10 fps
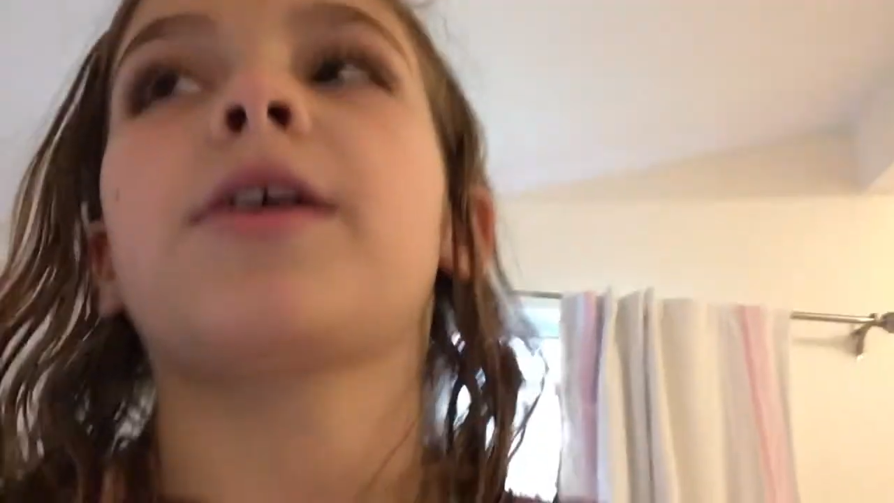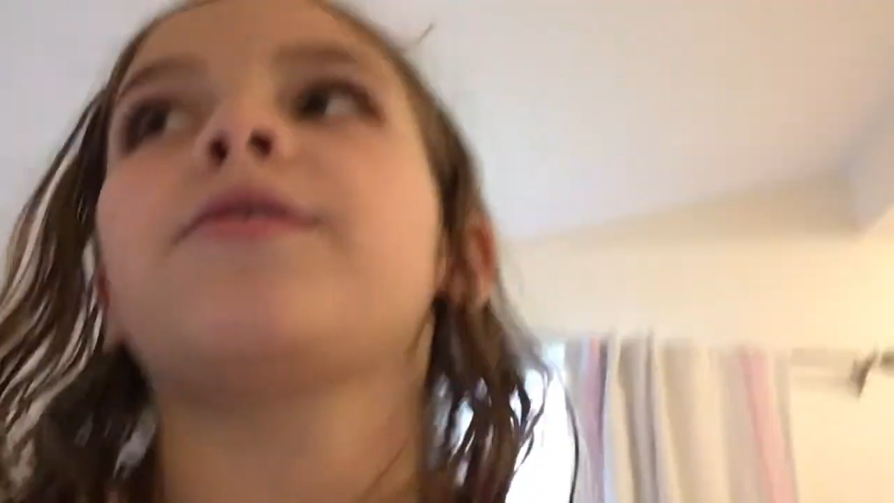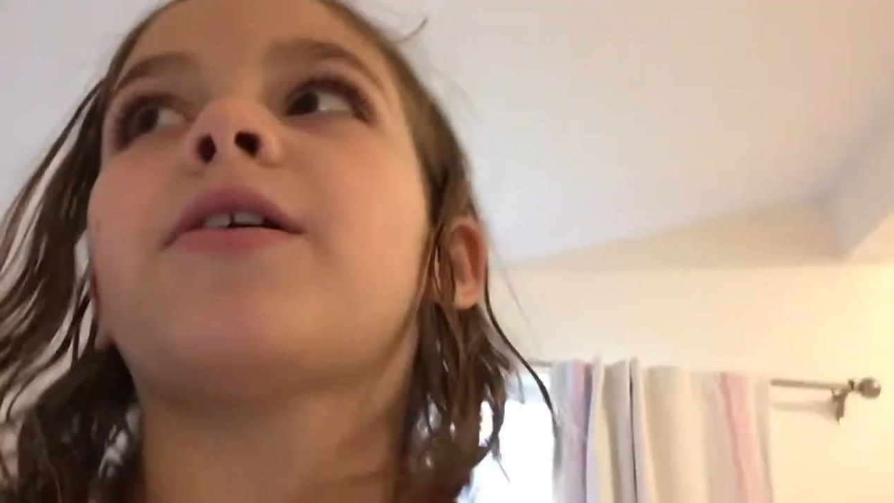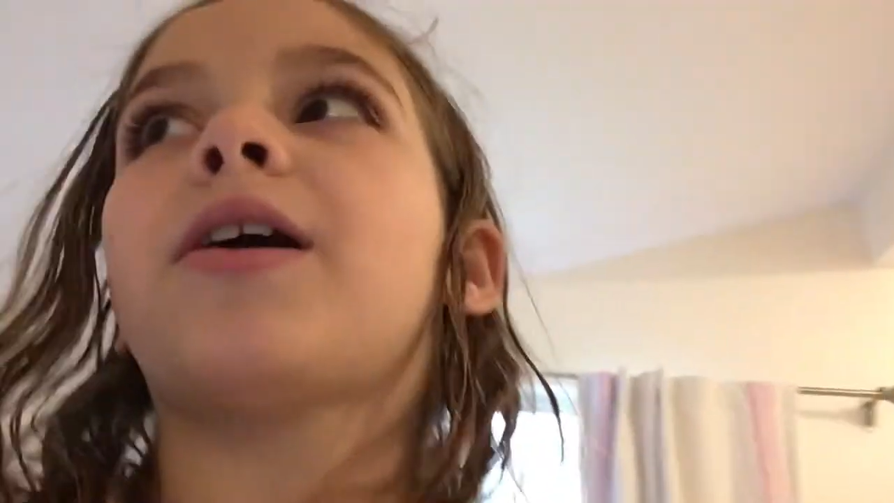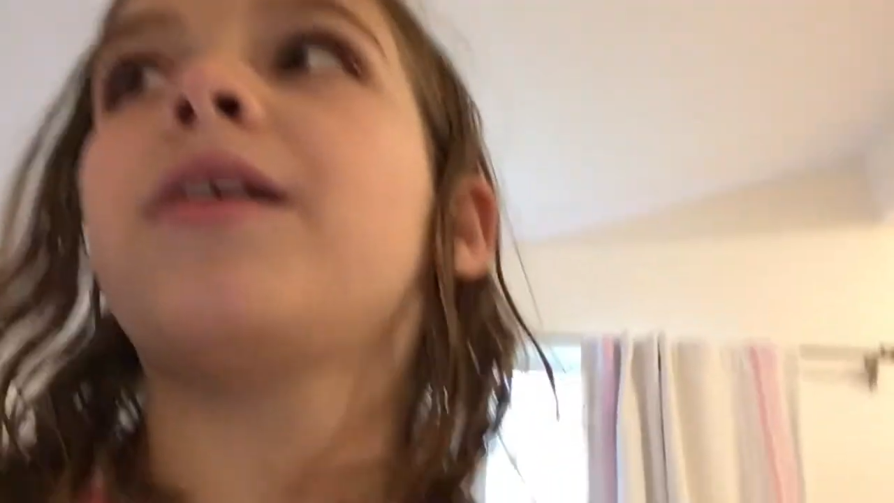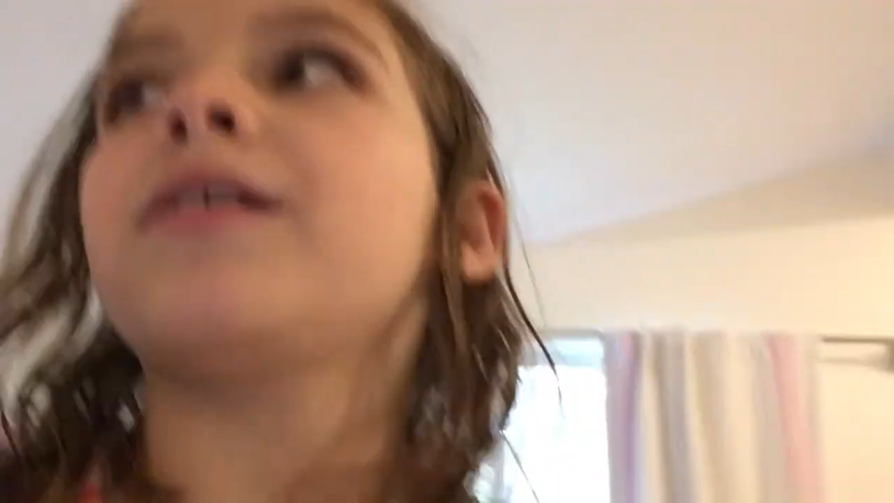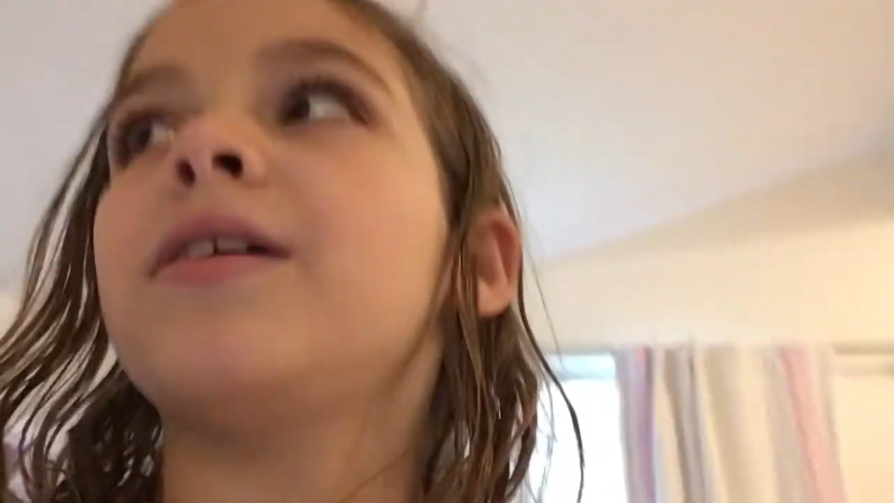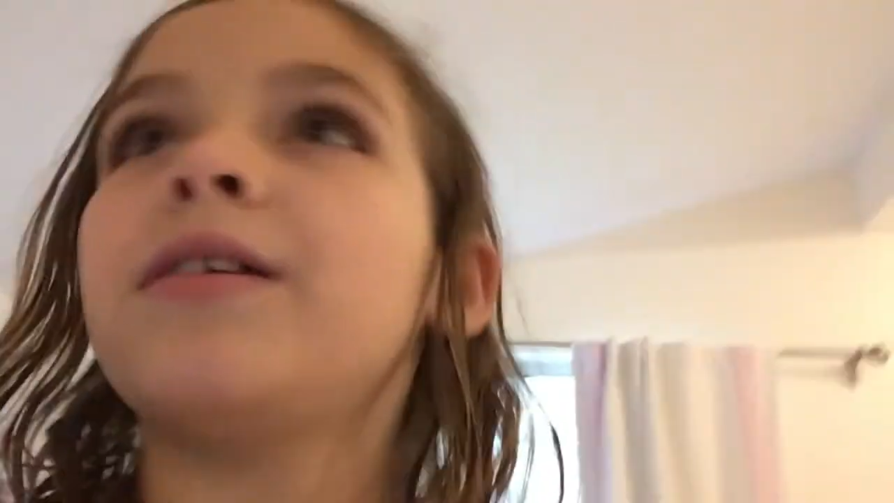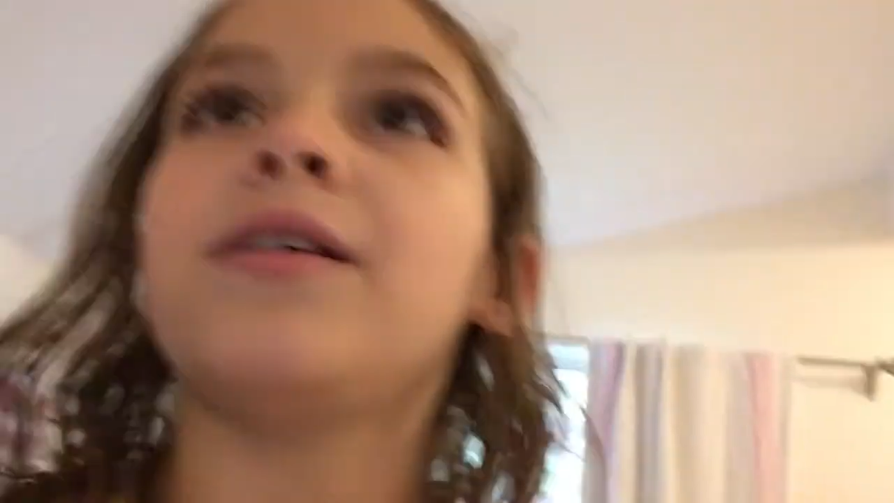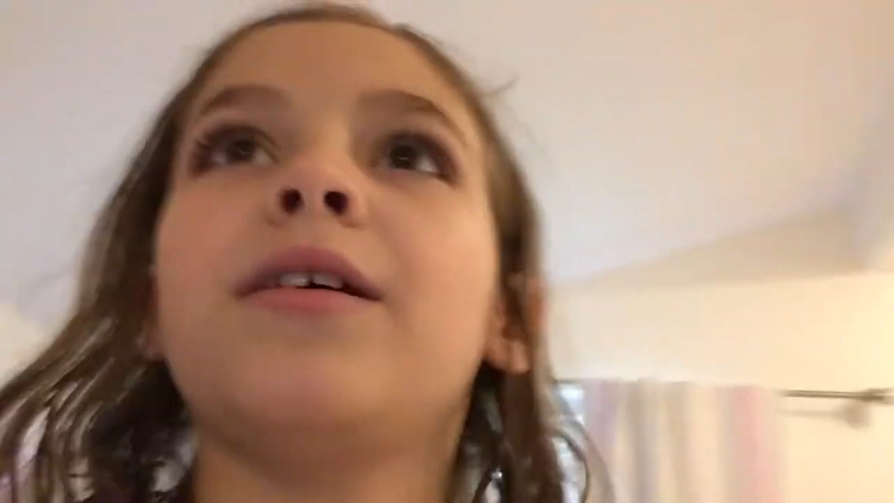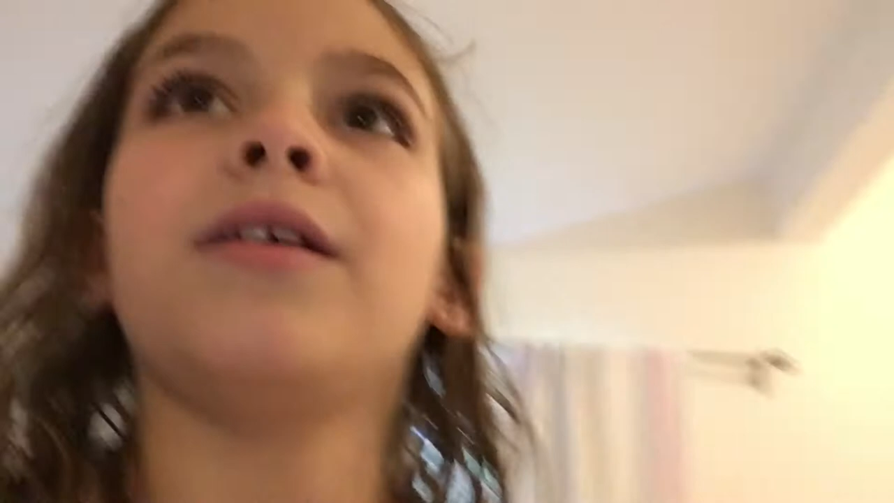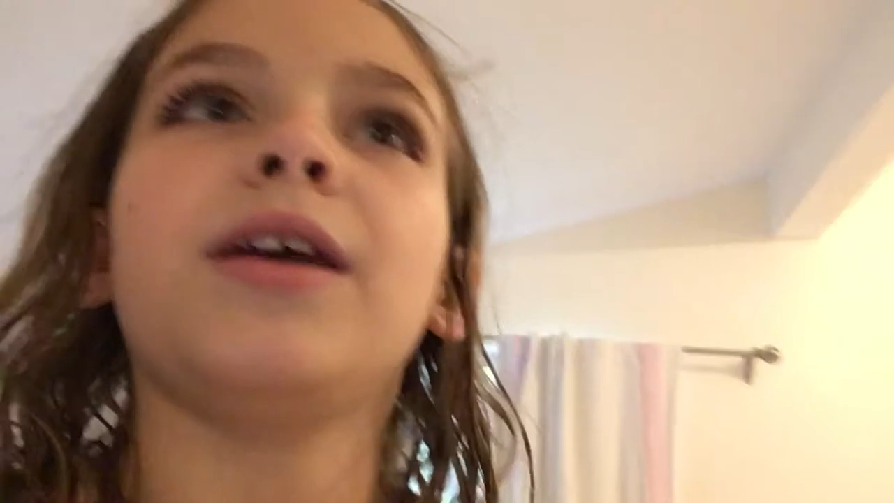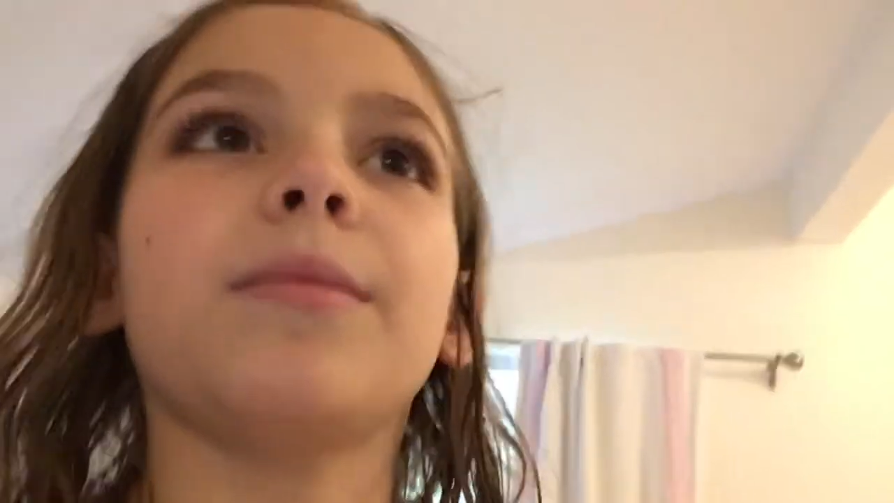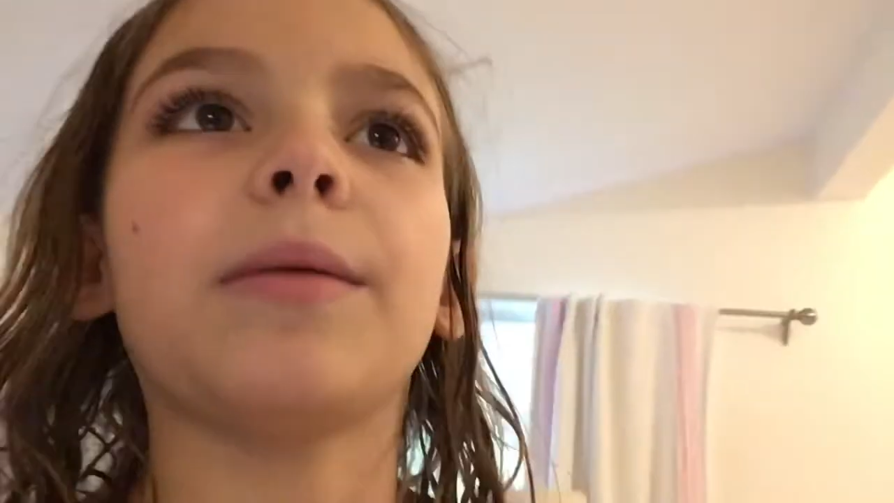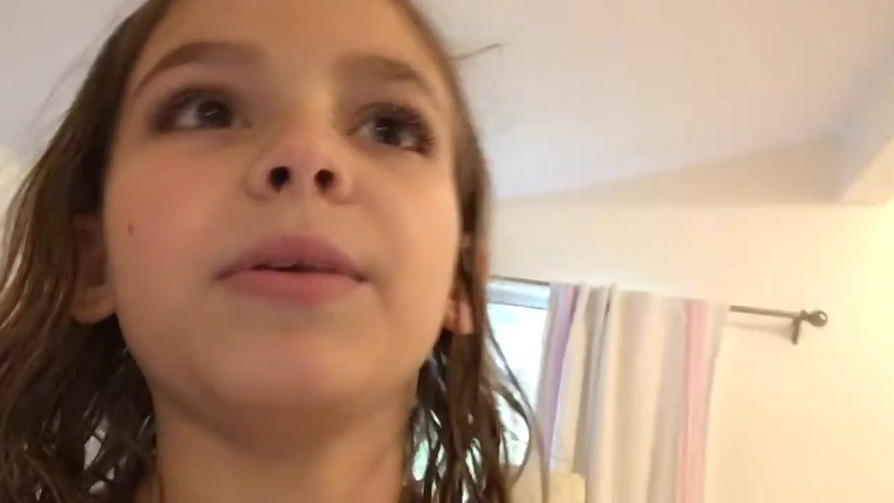drawed.
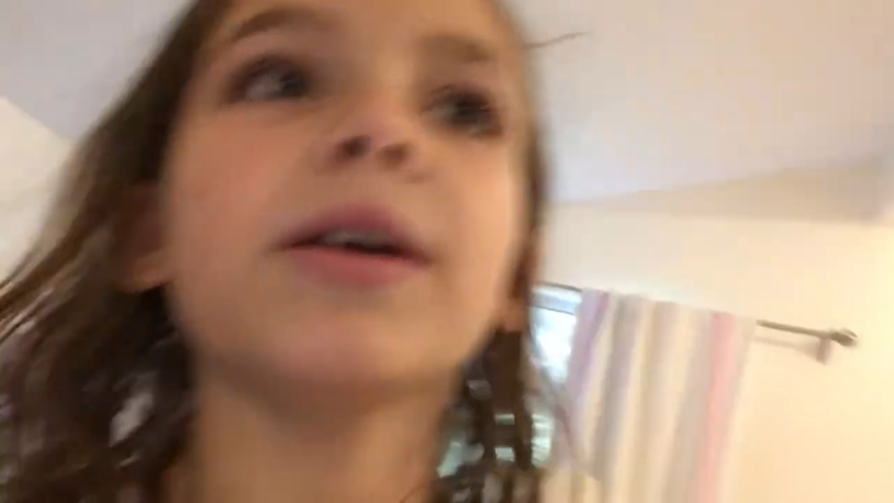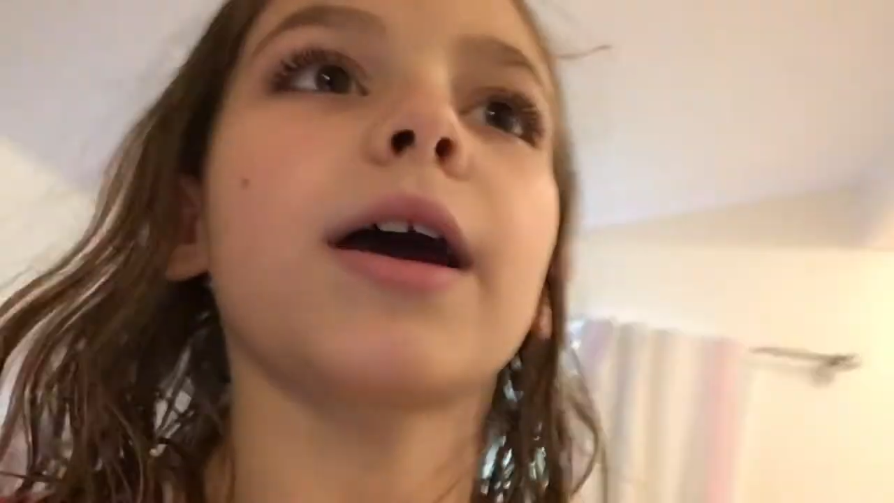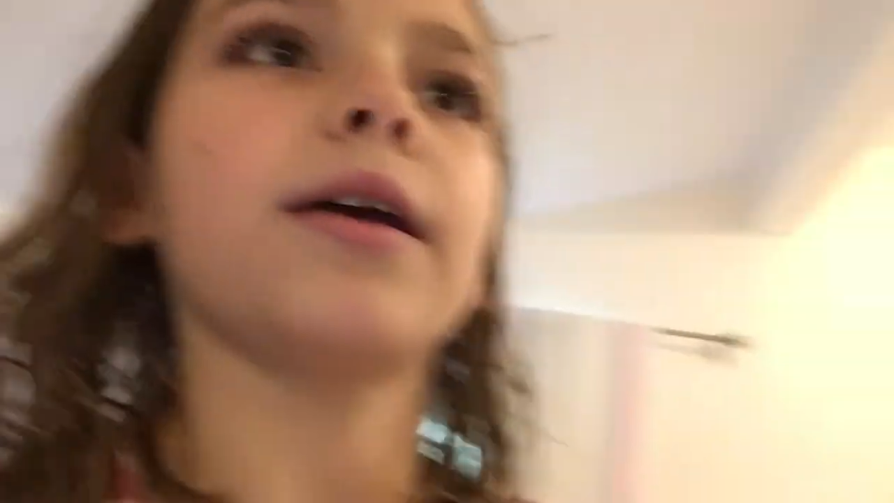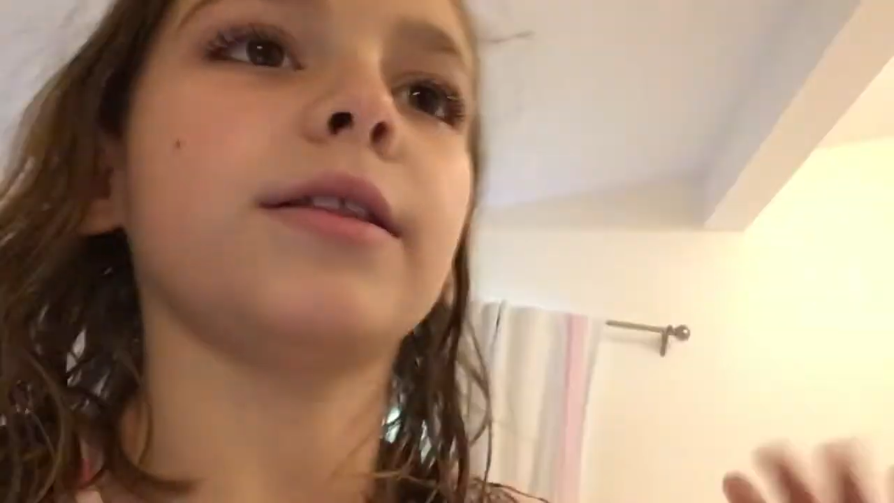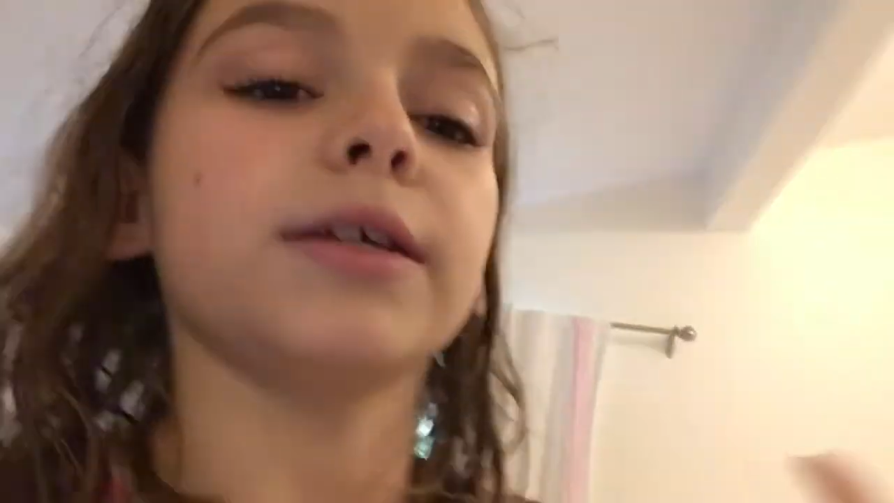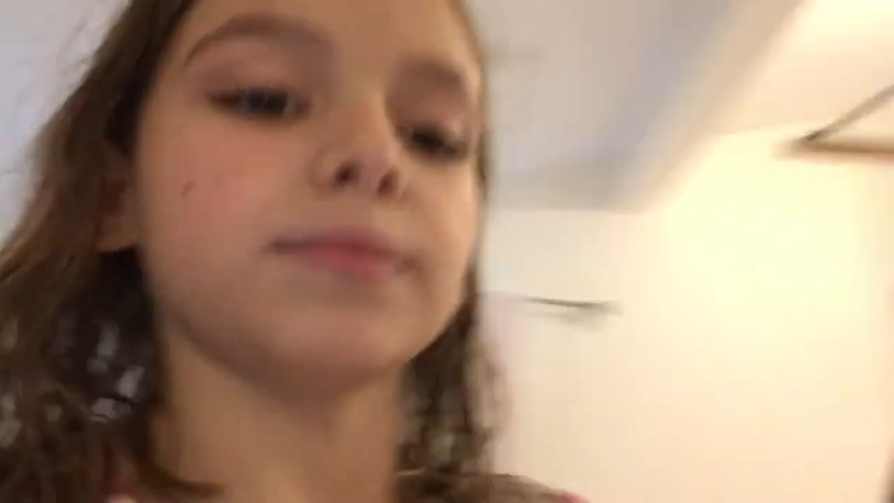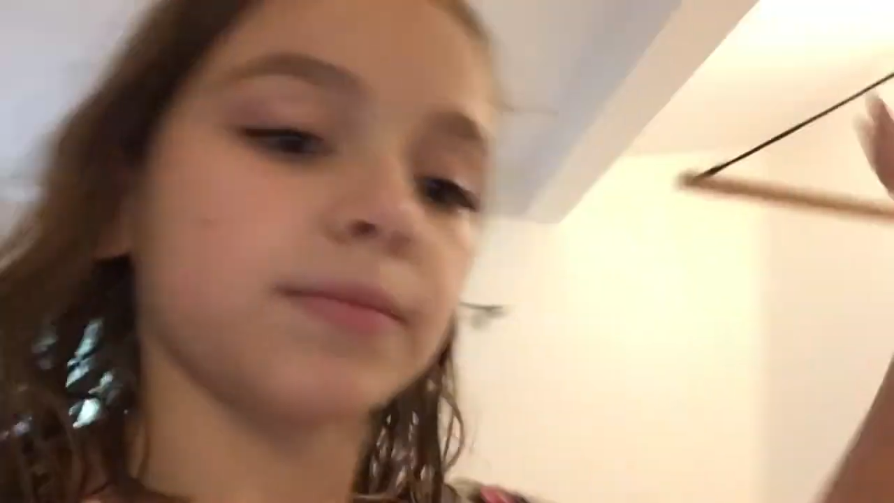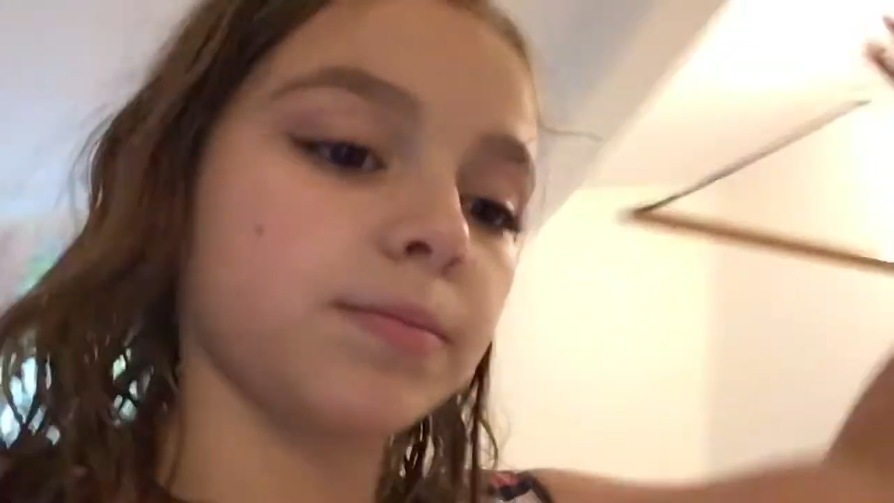This